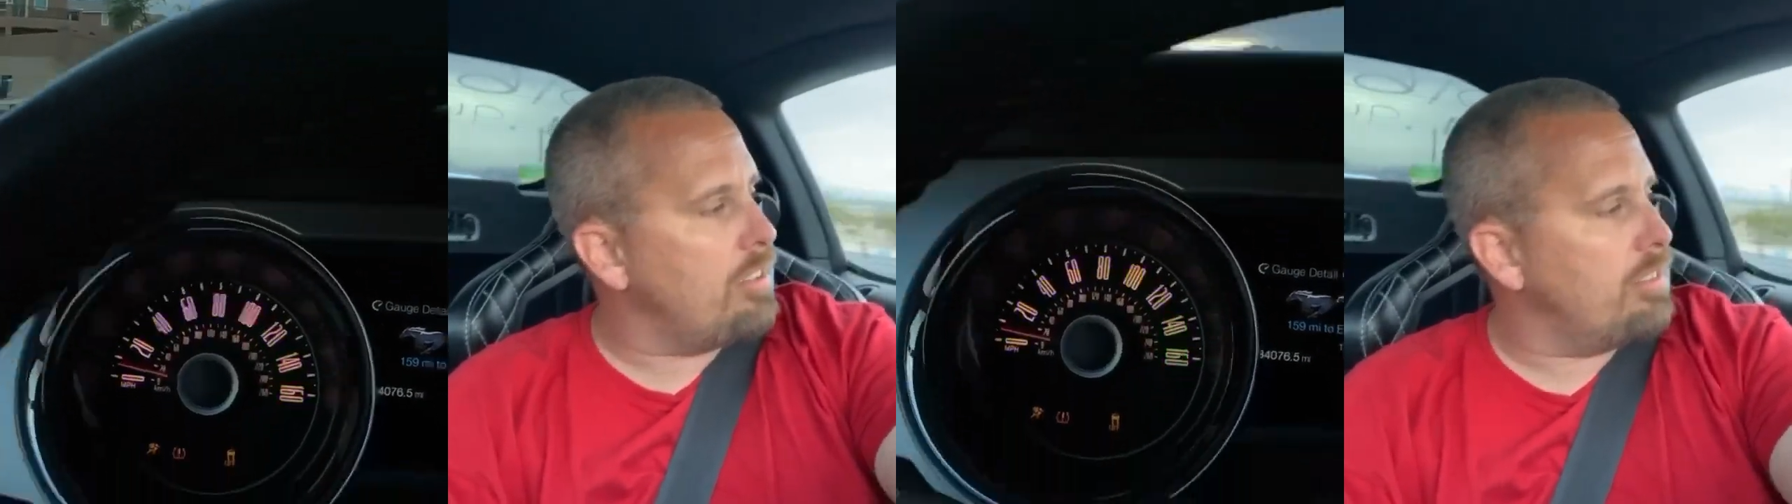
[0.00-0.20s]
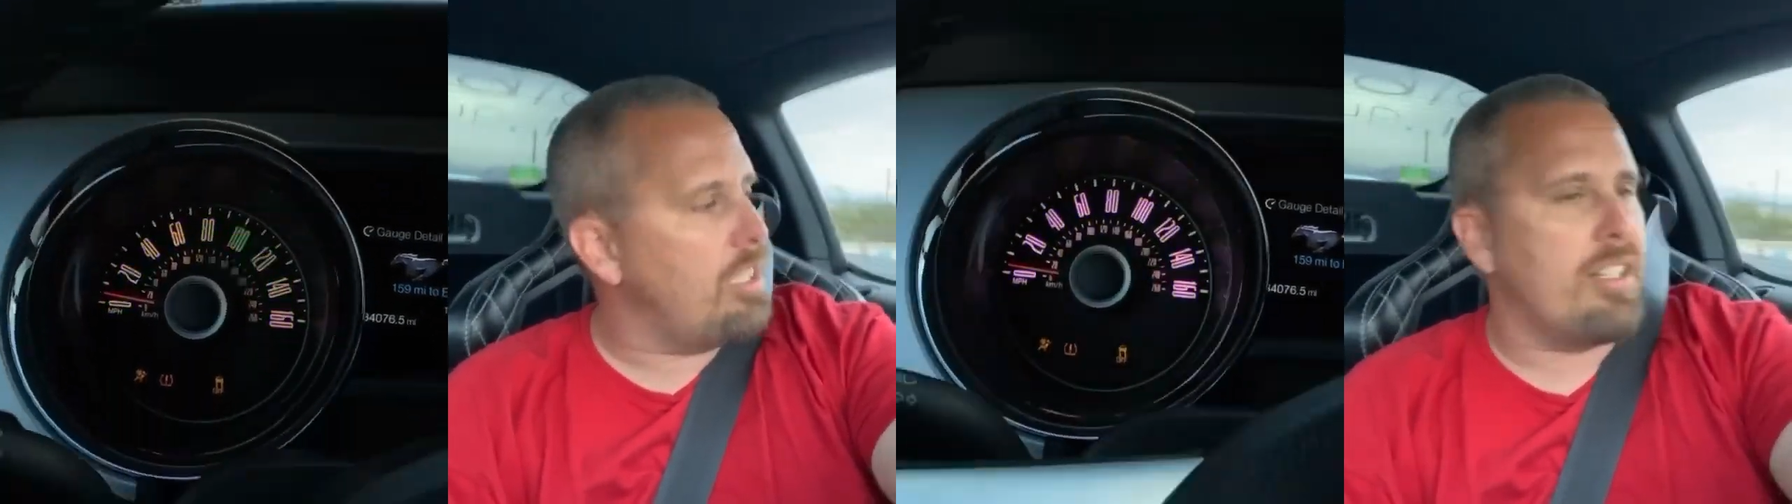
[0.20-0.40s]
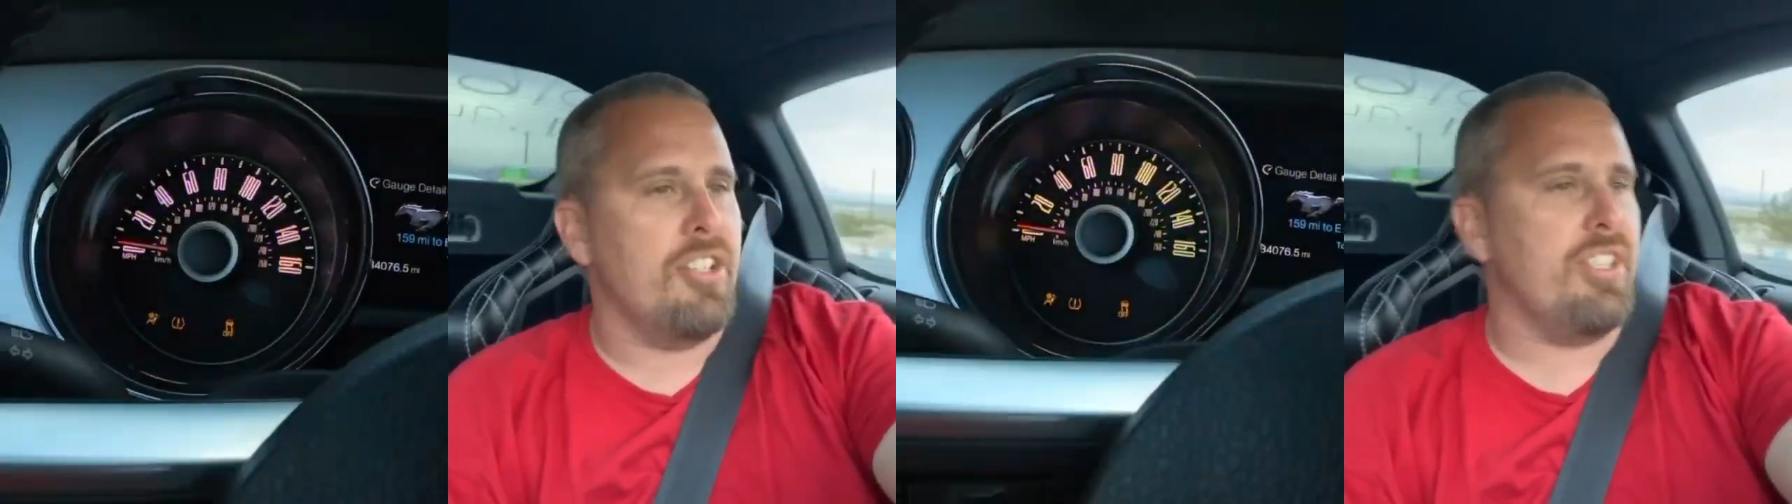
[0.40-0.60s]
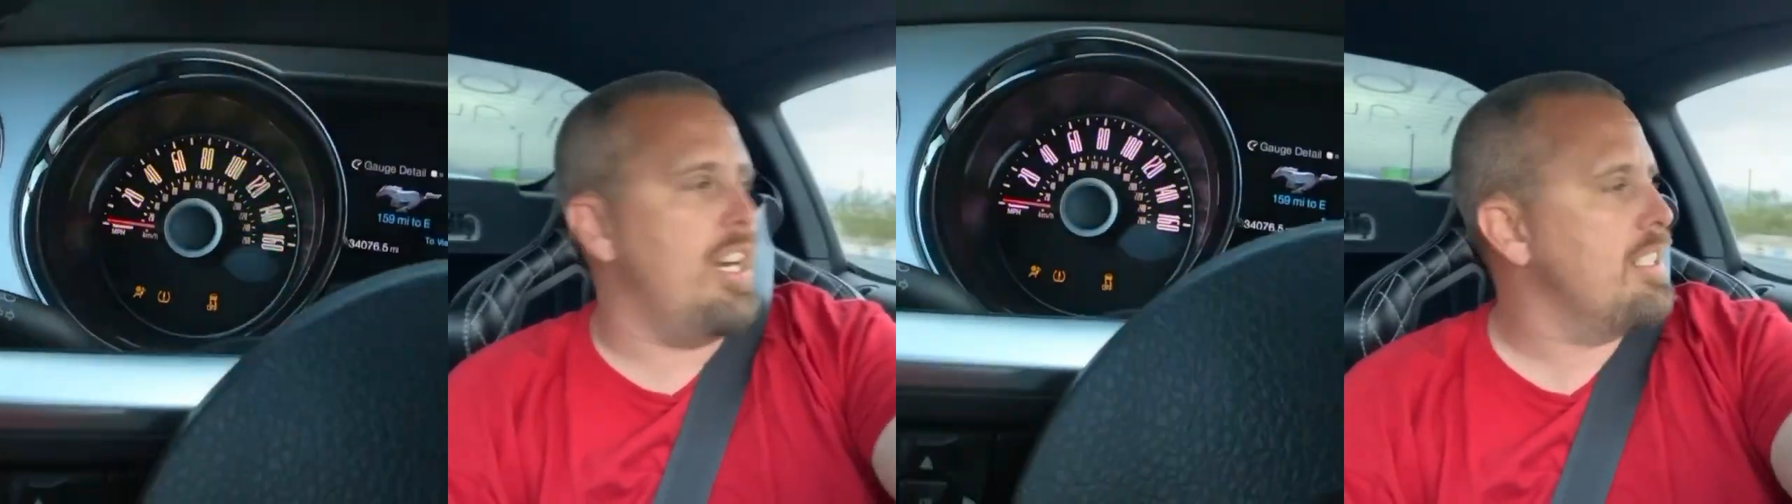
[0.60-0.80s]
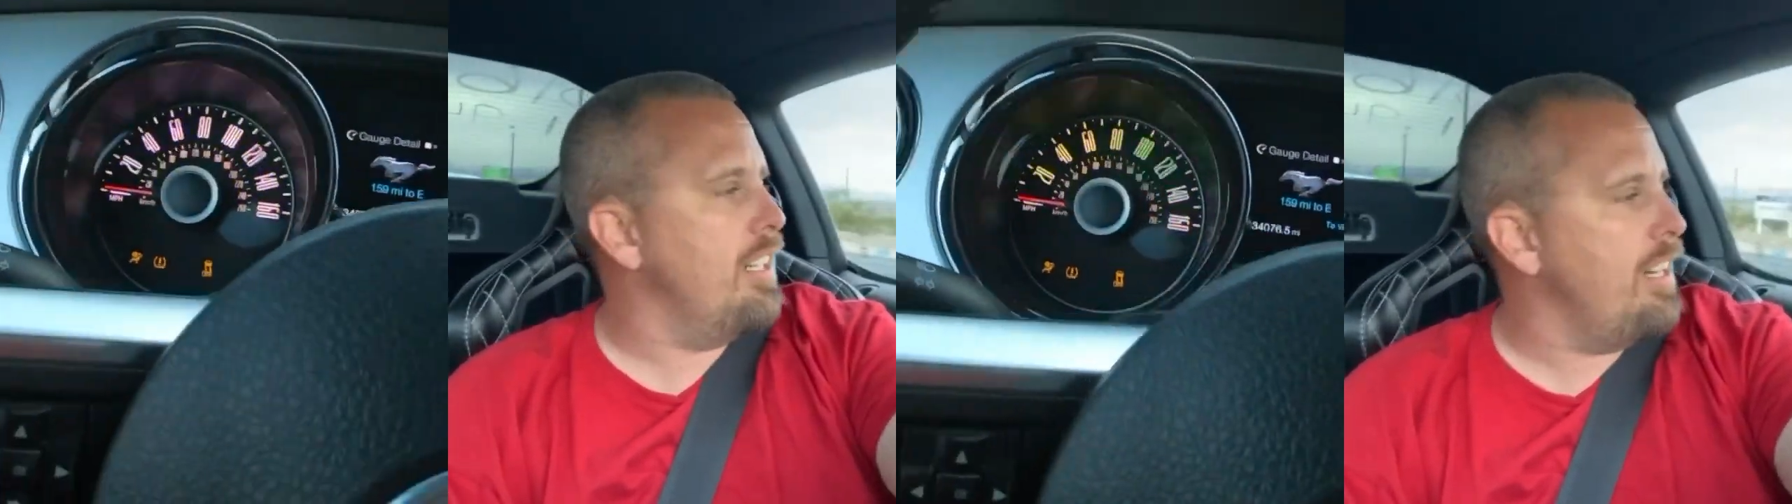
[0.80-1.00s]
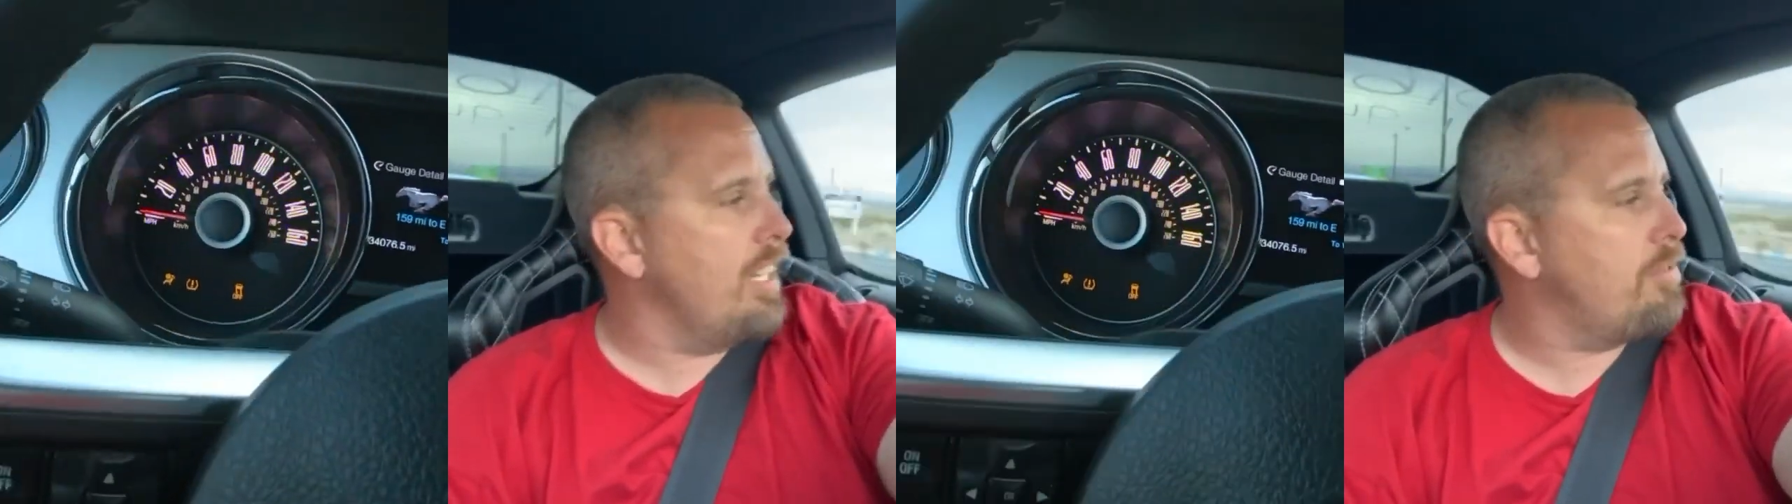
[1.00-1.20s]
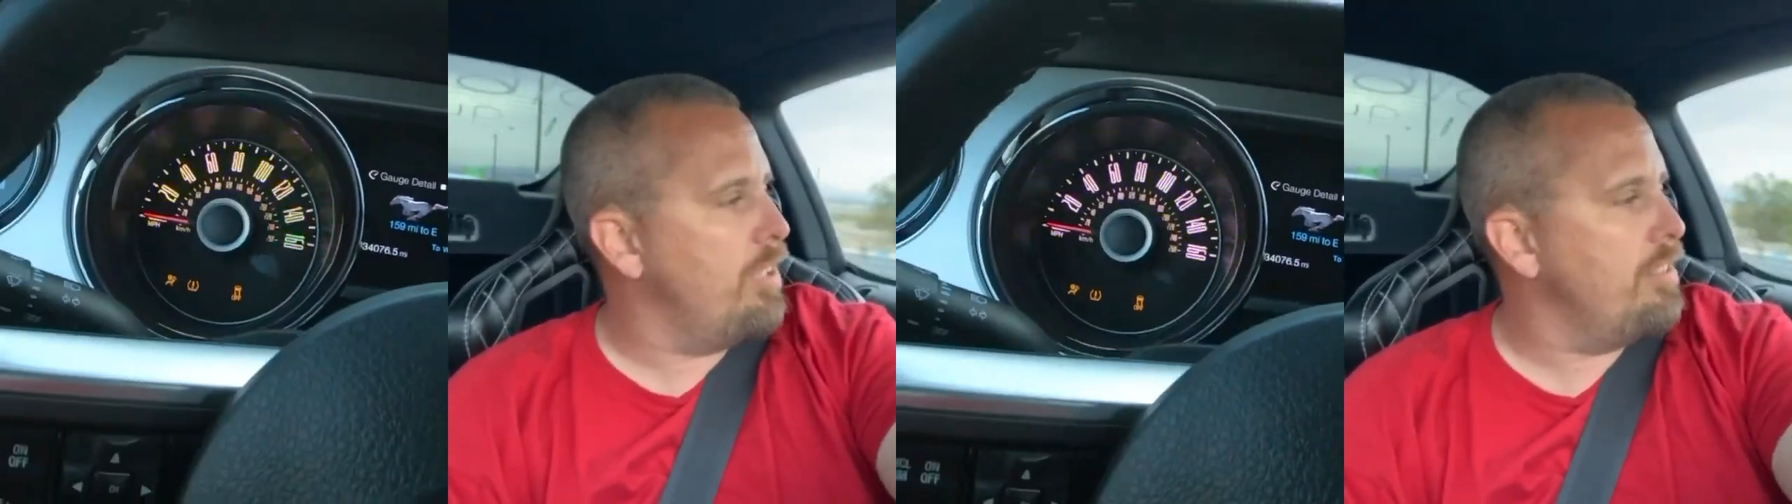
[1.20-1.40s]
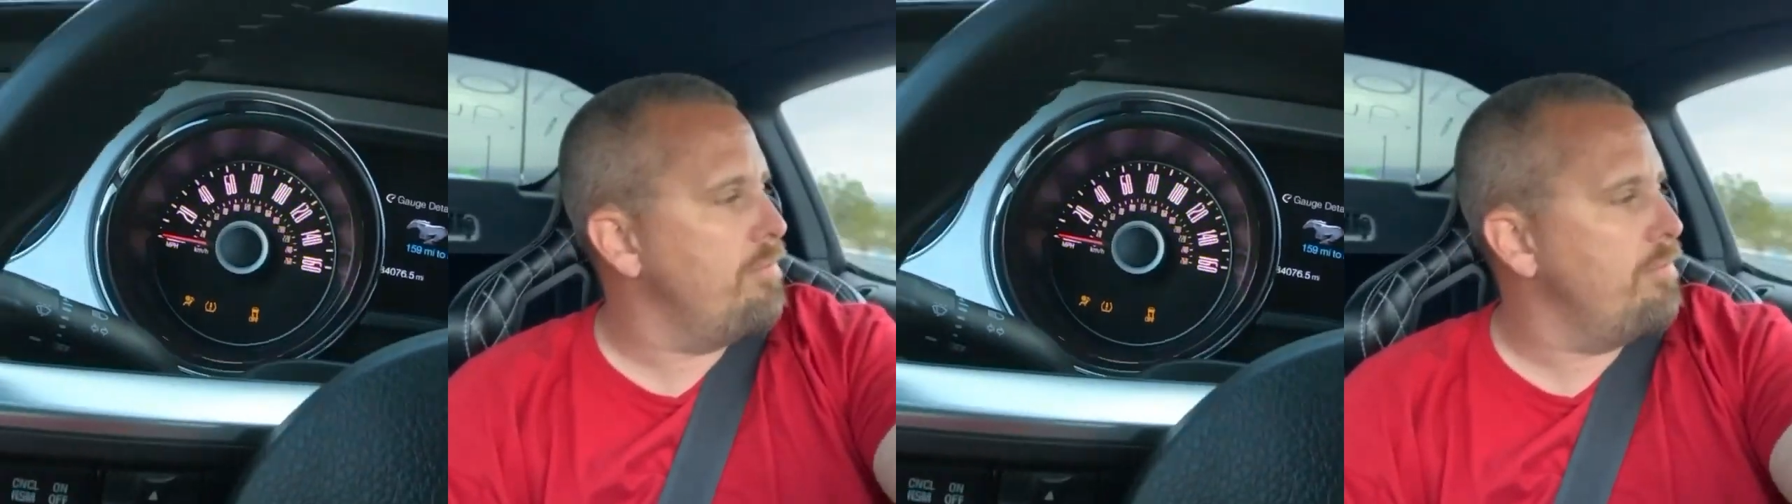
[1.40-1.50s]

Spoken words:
I'll catch you guys in the next one.